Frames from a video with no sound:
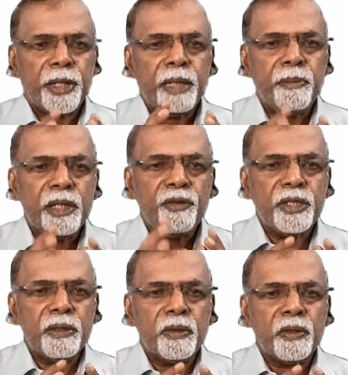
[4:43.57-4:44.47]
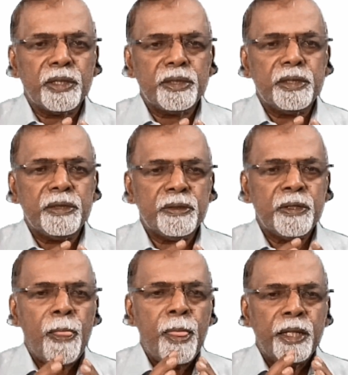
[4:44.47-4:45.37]
Primary visual cortex
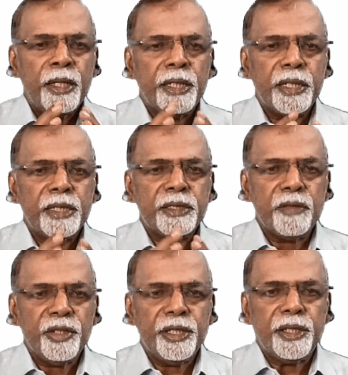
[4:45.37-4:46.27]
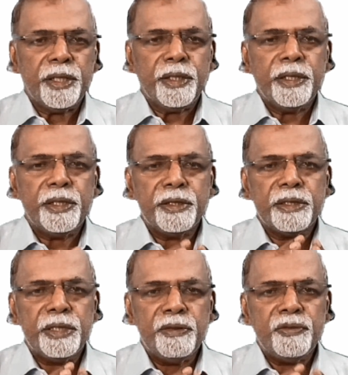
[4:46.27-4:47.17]
is area 17.
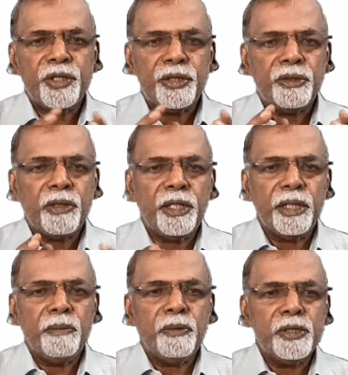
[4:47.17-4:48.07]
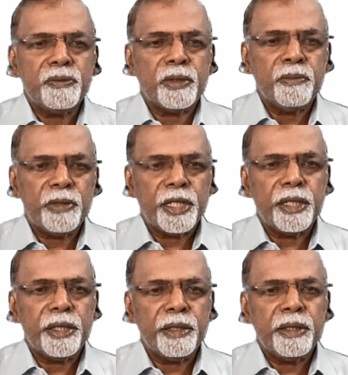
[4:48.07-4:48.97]
It receives visual inputs from
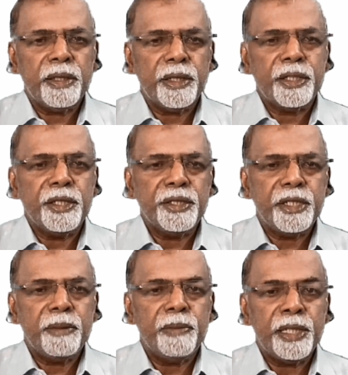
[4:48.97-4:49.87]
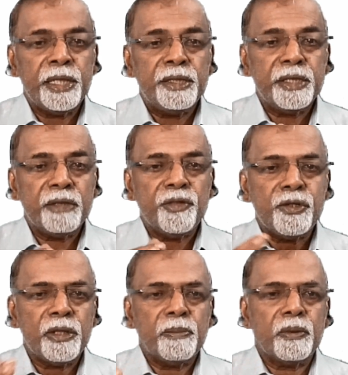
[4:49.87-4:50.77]
retina and initiate basic
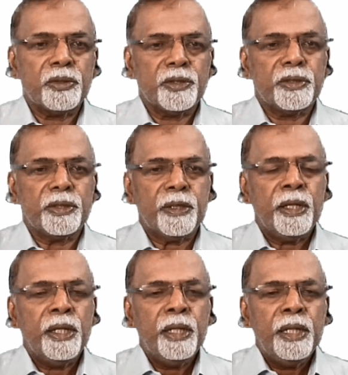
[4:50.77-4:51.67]
visual processing.